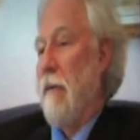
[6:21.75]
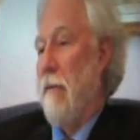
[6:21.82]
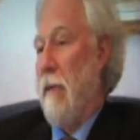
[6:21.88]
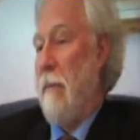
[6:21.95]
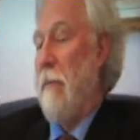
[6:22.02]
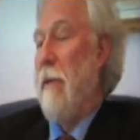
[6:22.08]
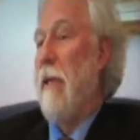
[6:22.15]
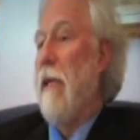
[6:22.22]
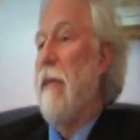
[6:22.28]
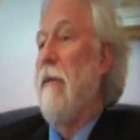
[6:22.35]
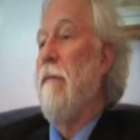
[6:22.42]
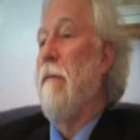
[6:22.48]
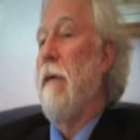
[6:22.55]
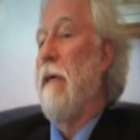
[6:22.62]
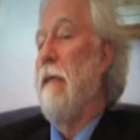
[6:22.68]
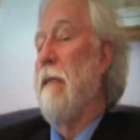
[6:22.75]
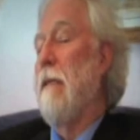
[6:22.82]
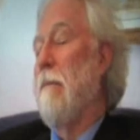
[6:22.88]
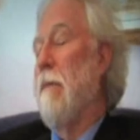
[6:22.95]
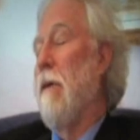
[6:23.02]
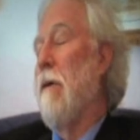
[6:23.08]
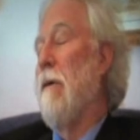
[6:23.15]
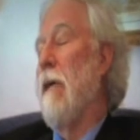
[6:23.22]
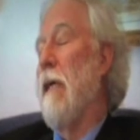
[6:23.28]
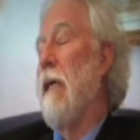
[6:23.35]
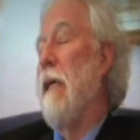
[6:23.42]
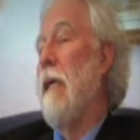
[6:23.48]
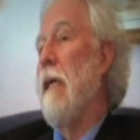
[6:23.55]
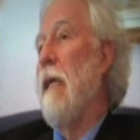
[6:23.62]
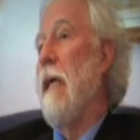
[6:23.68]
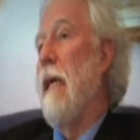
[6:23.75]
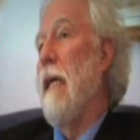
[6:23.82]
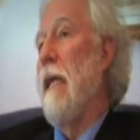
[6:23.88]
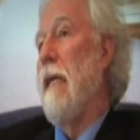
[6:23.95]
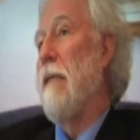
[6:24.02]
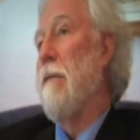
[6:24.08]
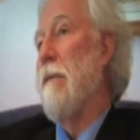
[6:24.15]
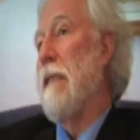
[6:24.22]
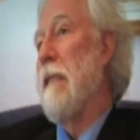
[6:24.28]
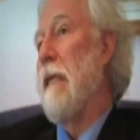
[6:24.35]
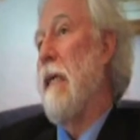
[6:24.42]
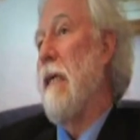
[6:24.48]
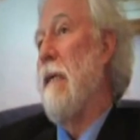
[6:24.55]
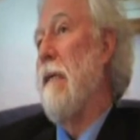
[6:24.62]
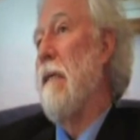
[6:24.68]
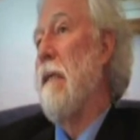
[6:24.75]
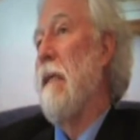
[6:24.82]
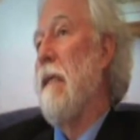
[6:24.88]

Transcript: reproductive-wise to mercury, and as a result,